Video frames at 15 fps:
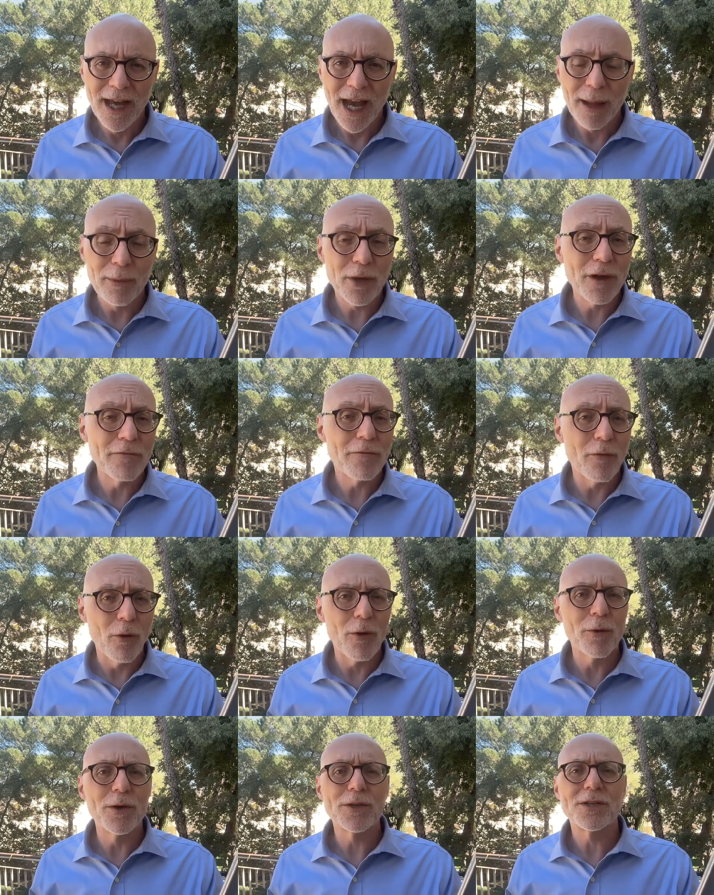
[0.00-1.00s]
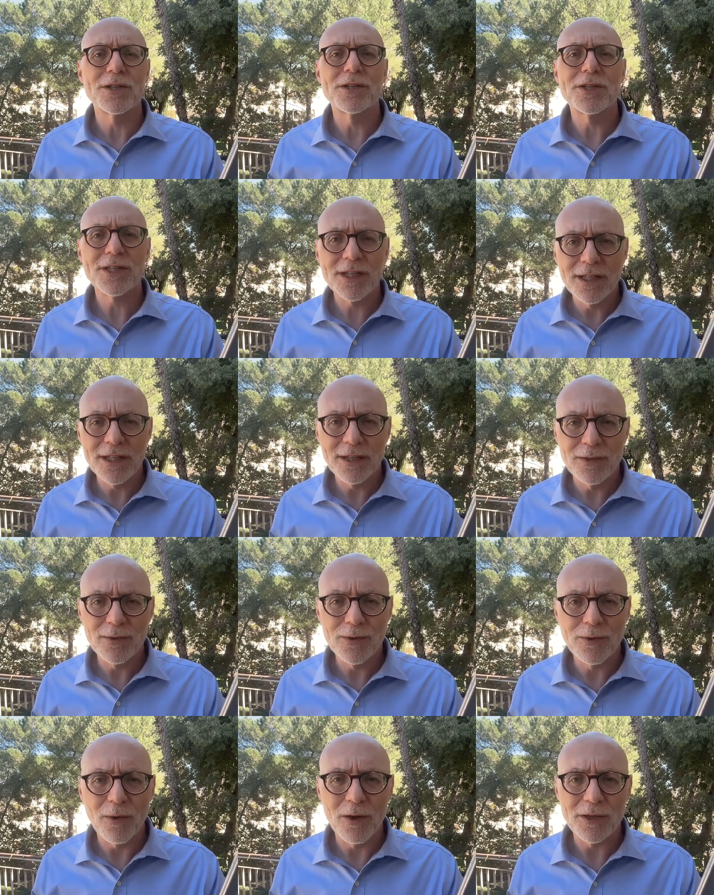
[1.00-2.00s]
I'm looking forward to seeing
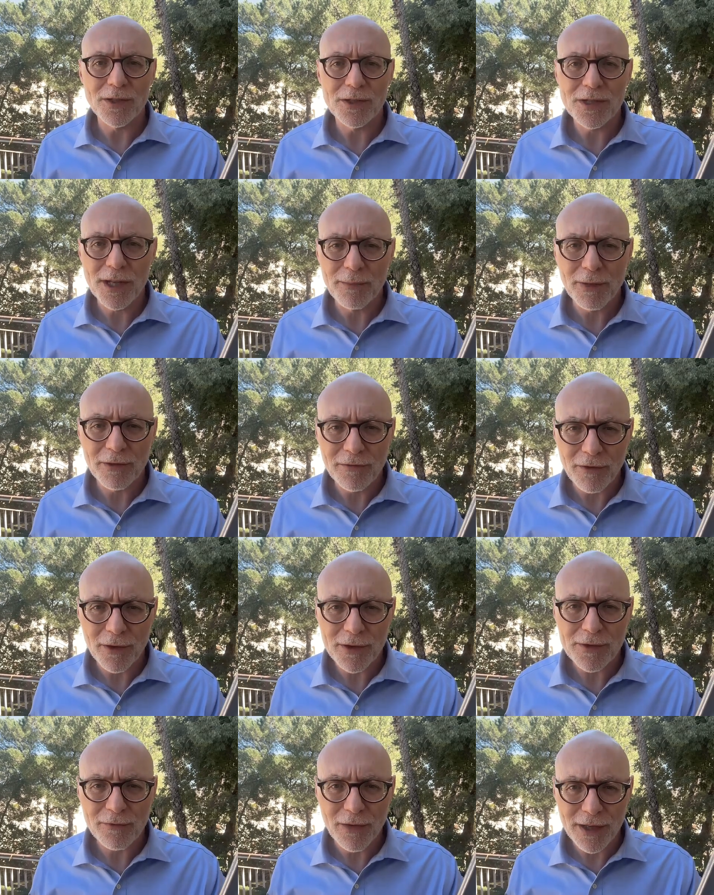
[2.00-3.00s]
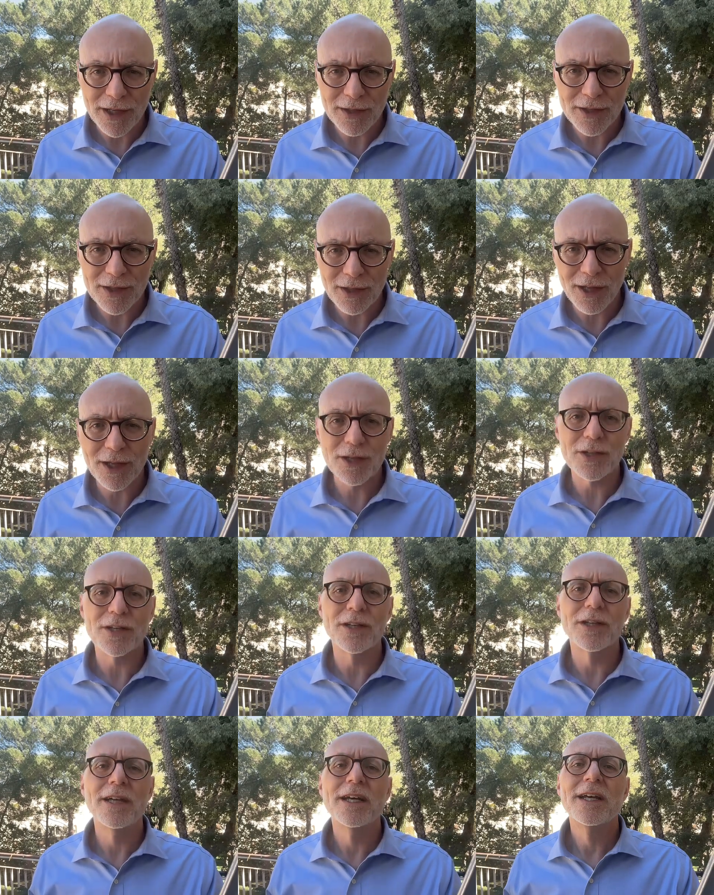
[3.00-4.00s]
you on December 1st for the
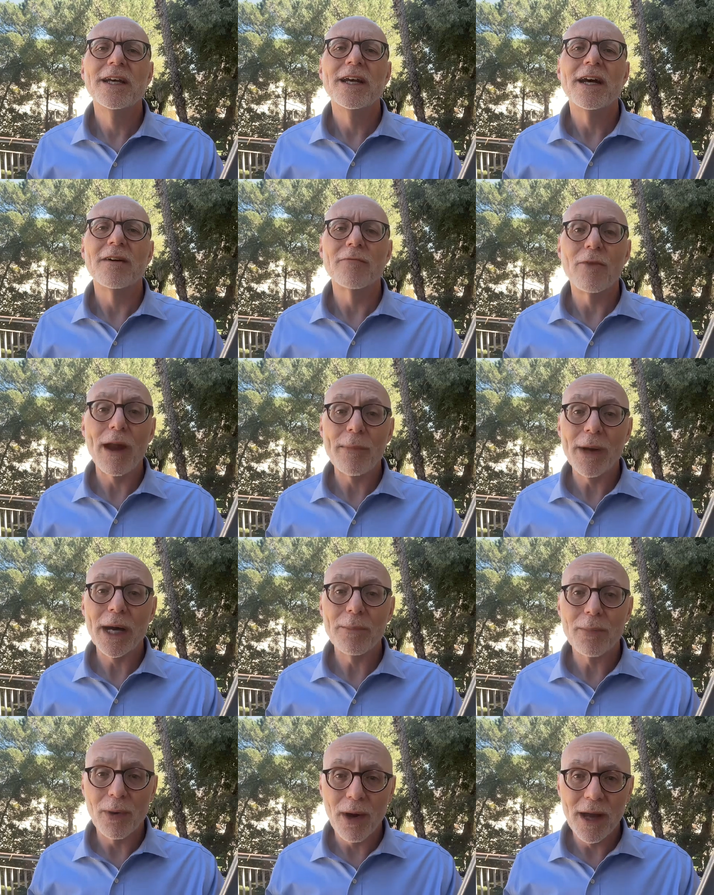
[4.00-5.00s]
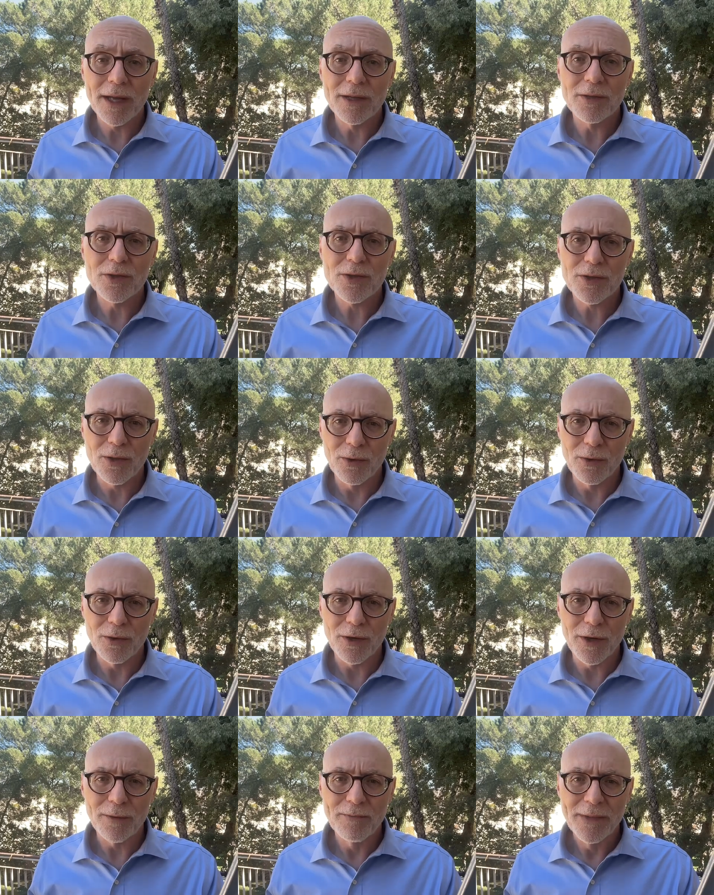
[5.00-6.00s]
installation of Rabbi Brian
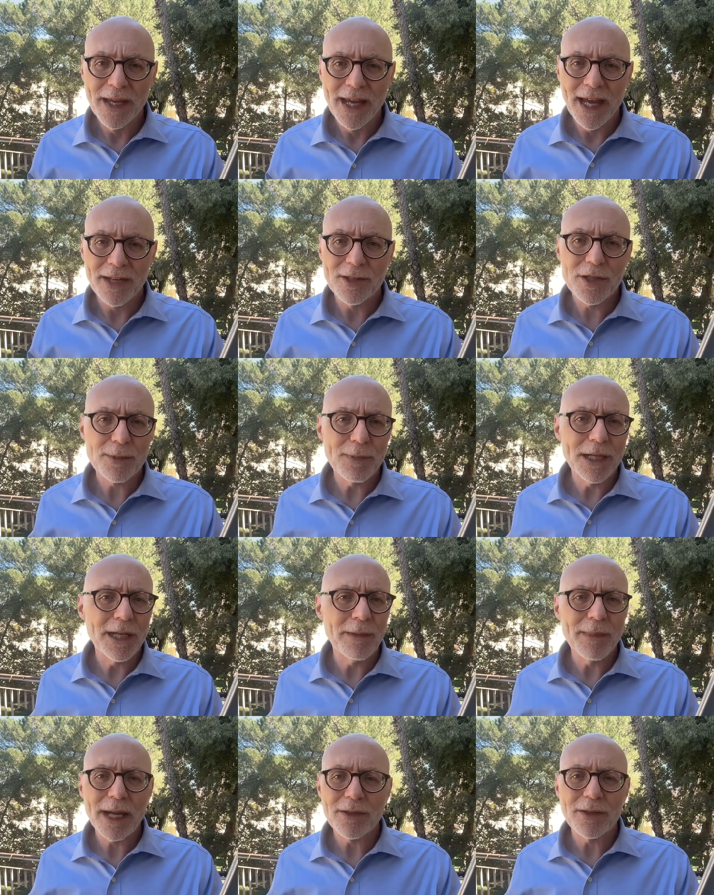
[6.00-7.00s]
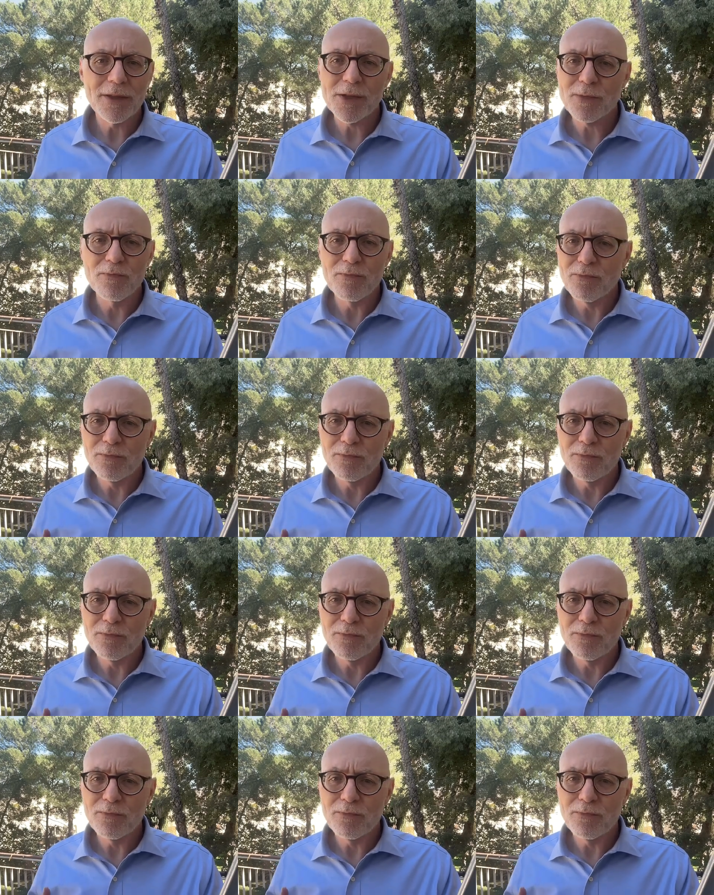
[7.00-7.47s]
Stoller and to speak about this